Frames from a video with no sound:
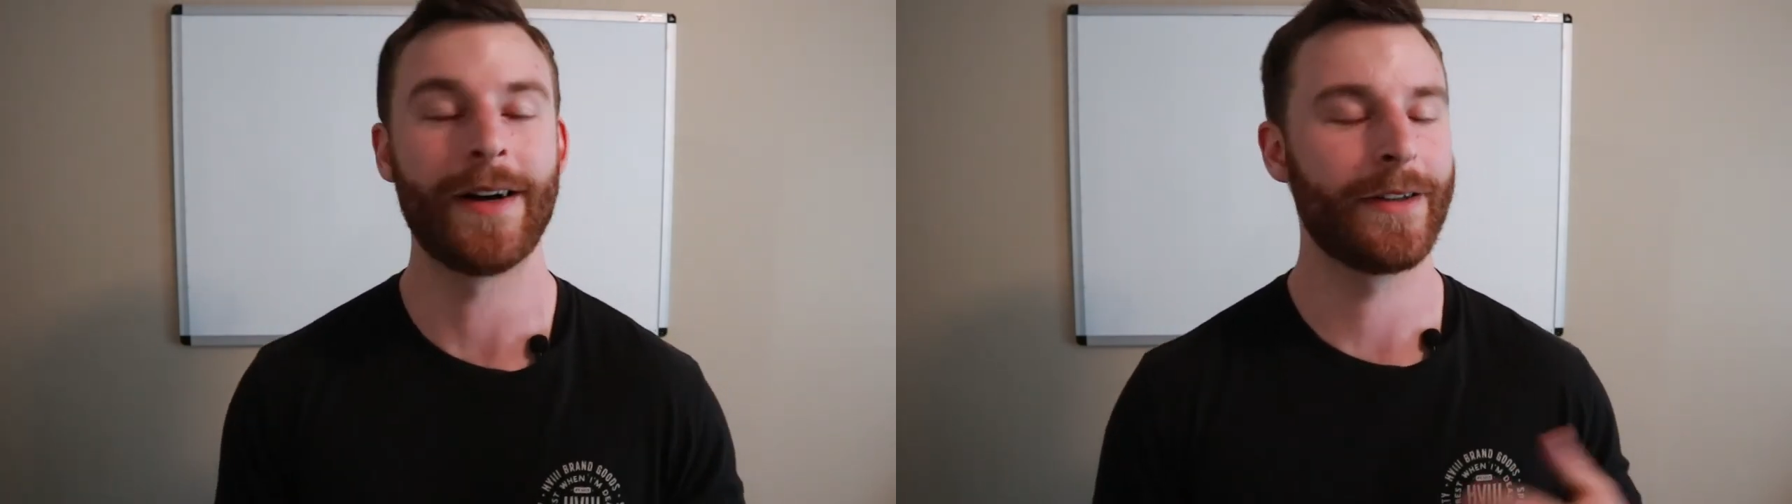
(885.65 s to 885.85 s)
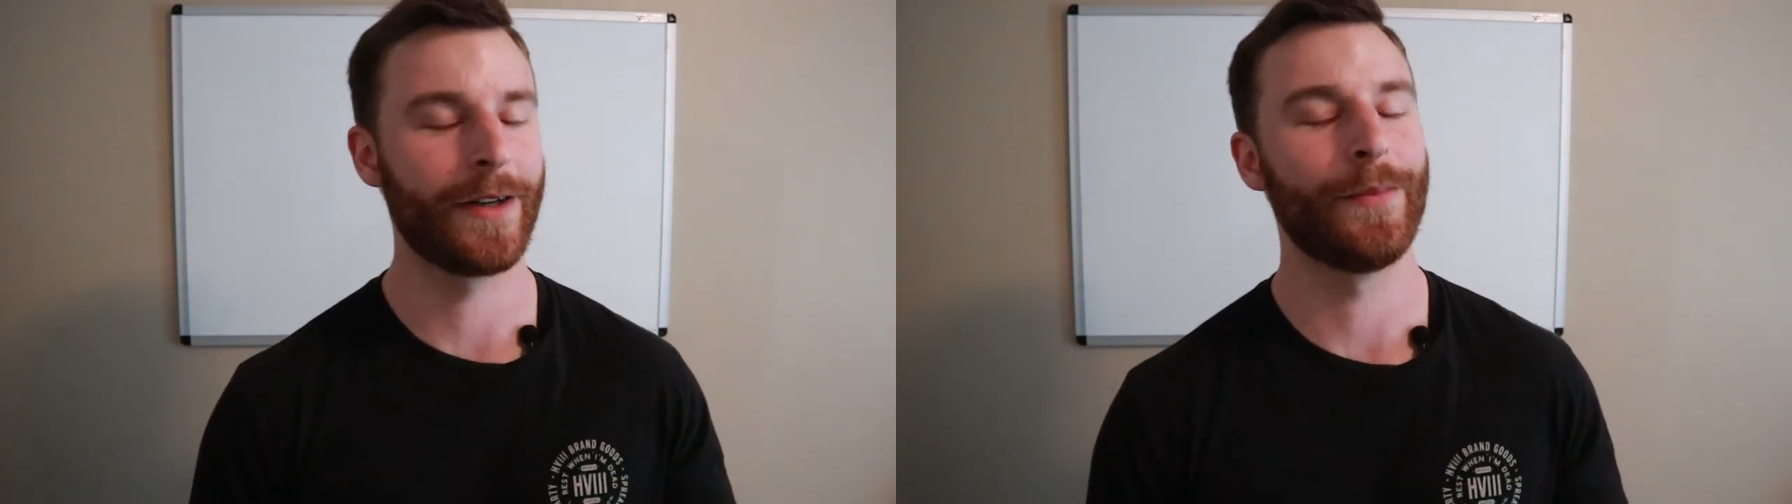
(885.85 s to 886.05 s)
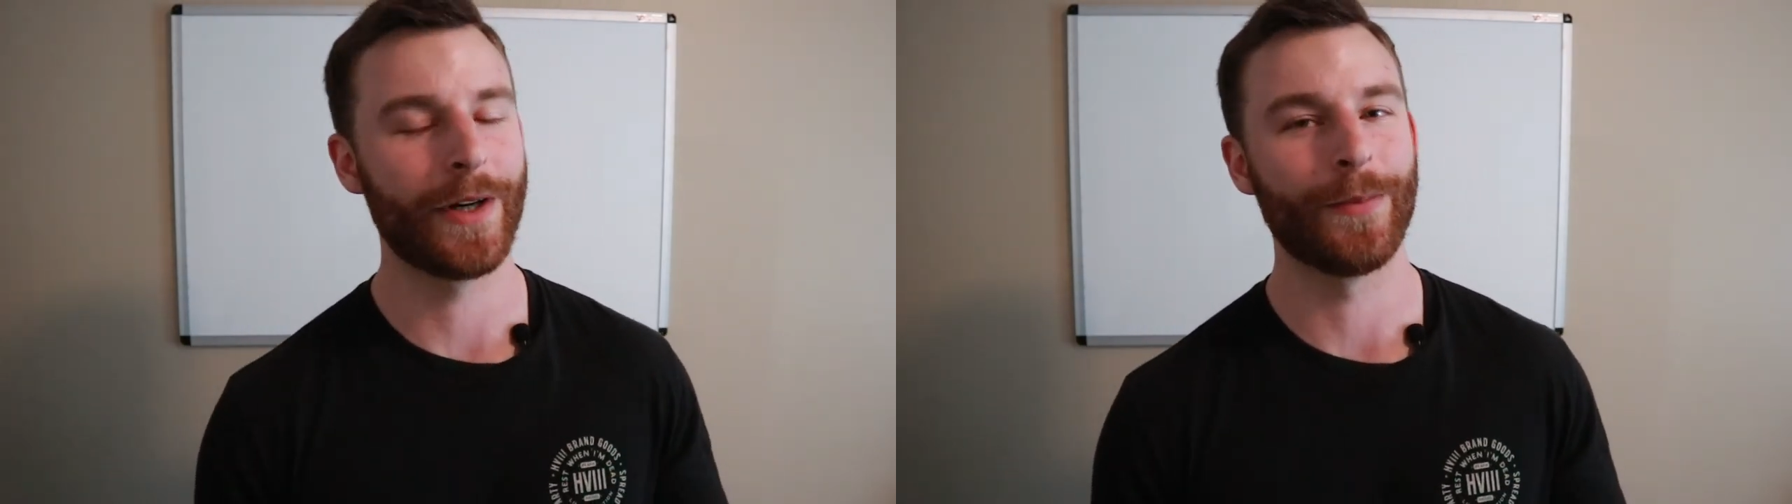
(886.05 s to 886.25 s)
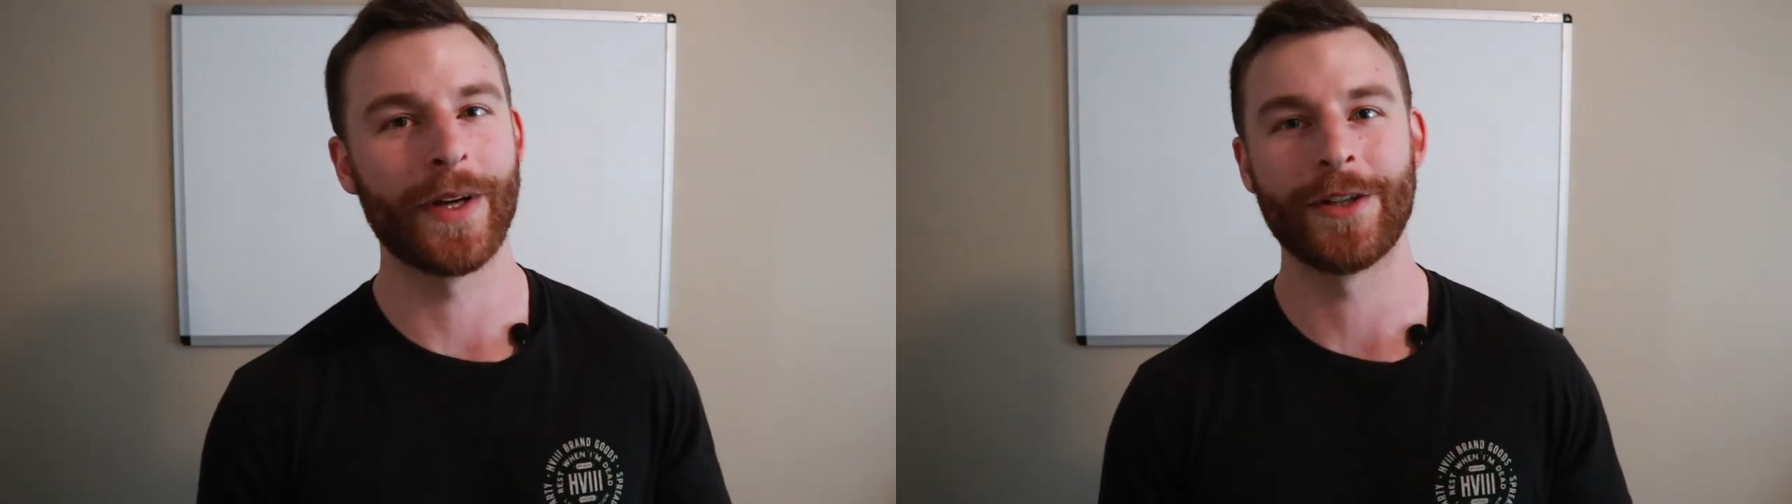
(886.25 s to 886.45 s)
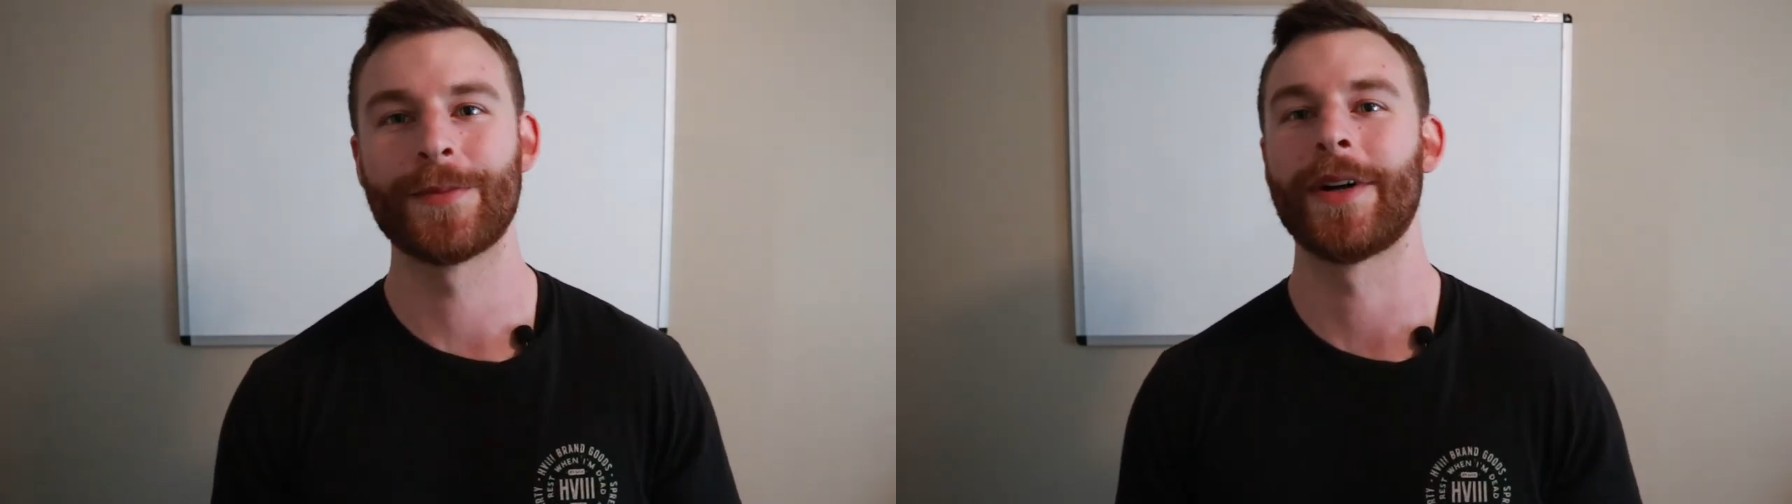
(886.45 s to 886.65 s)
not dumbbell
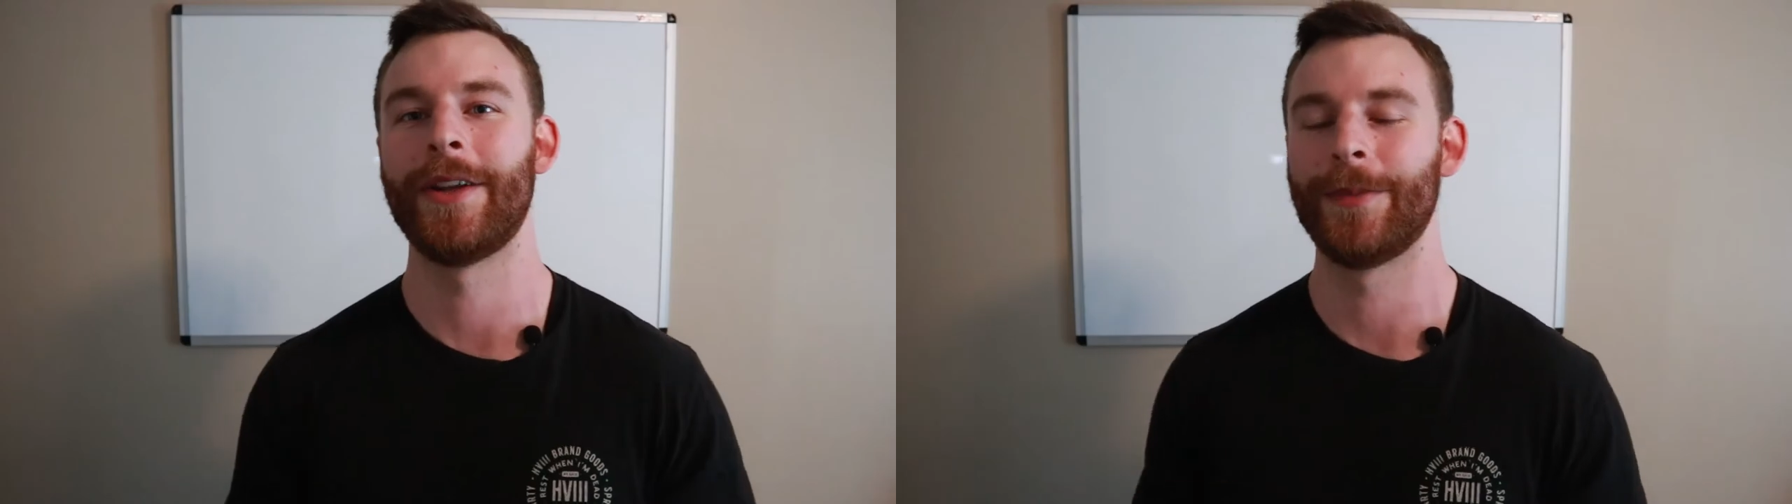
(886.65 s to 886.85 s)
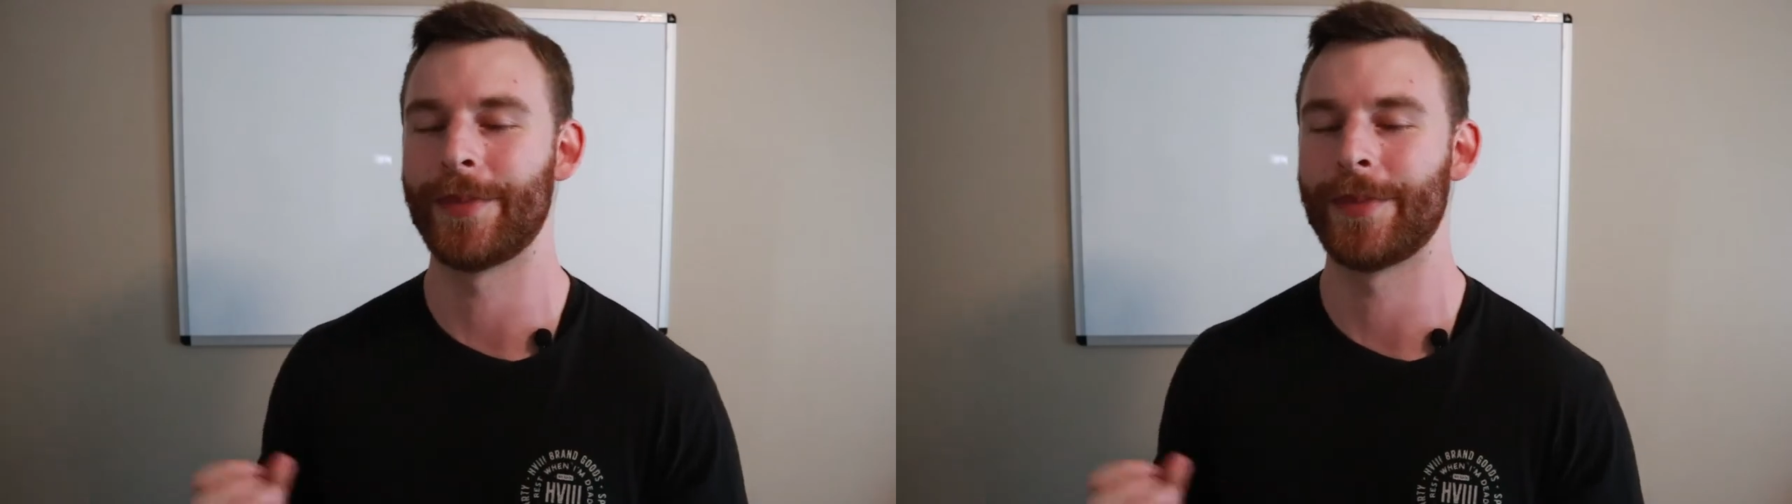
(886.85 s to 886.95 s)
bench press,